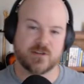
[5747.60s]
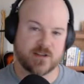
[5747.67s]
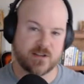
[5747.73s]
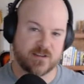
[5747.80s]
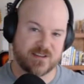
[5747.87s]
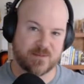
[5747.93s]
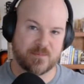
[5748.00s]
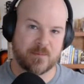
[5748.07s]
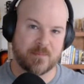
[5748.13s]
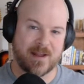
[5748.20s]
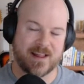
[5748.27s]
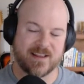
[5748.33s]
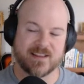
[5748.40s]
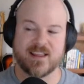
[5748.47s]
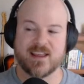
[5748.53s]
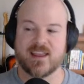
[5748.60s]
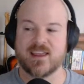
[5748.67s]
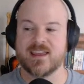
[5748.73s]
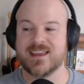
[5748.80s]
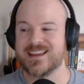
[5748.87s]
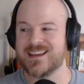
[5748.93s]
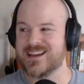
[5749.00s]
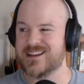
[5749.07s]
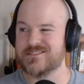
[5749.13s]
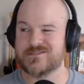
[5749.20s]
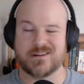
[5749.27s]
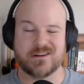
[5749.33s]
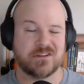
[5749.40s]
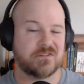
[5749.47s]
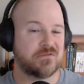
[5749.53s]
it diplomatically and
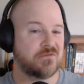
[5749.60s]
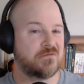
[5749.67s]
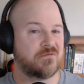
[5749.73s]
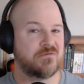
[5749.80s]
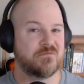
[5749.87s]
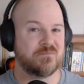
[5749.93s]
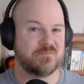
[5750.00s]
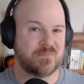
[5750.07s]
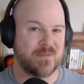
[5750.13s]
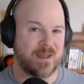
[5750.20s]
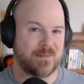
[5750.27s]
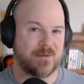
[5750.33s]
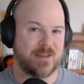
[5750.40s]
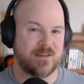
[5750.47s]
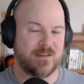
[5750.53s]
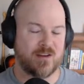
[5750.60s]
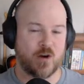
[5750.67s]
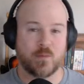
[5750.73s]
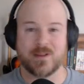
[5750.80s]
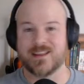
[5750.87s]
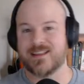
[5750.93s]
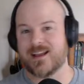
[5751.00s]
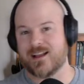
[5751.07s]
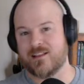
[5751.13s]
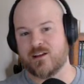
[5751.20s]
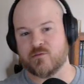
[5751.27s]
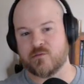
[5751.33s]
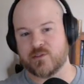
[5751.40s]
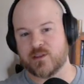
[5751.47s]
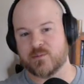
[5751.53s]
try to maybe open a dialogue
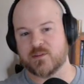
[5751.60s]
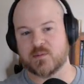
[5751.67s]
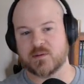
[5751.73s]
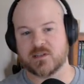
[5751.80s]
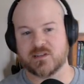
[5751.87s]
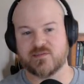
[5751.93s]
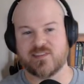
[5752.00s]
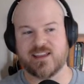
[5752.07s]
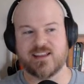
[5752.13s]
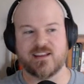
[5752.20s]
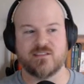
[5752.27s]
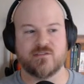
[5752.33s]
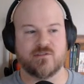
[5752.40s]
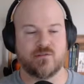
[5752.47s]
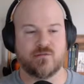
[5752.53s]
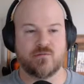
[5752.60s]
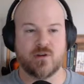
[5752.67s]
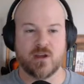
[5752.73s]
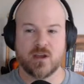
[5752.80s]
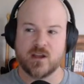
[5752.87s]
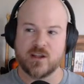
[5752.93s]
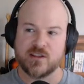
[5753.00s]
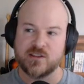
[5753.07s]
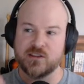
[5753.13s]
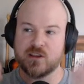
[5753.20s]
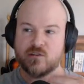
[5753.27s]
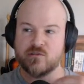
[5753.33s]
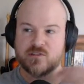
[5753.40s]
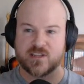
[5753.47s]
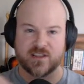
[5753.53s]
with them, especially if they need to
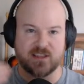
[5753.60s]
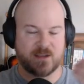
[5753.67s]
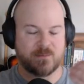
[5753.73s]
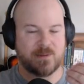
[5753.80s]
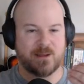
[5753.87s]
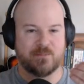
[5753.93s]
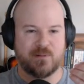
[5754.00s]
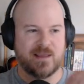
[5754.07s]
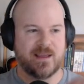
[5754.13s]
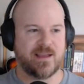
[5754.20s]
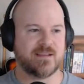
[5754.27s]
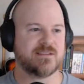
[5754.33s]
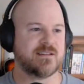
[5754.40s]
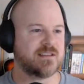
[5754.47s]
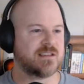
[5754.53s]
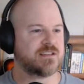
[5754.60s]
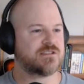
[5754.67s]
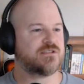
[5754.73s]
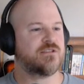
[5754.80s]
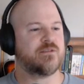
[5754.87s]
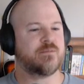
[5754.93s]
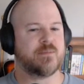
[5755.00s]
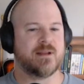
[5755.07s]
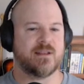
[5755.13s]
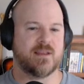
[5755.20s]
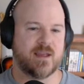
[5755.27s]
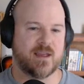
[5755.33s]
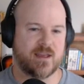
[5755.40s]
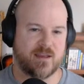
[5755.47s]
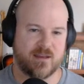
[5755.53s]
know something about plants. Like this could have been
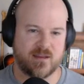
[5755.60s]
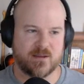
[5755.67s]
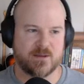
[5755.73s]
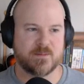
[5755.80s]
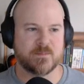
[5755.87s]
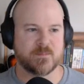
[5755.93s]
a